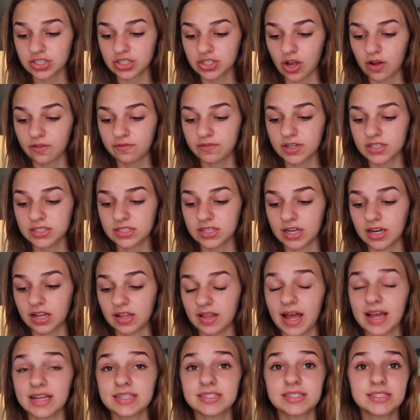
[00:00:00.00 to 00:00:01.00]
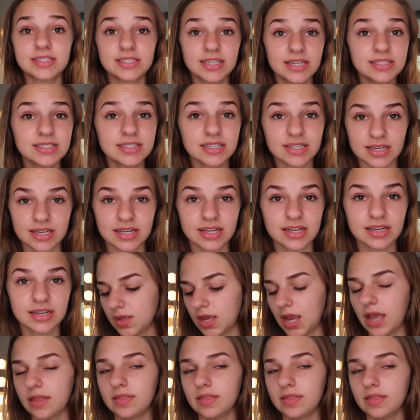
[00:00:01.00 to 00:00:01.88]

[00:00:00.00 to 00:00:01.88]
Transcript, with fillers: softness, and elasticity.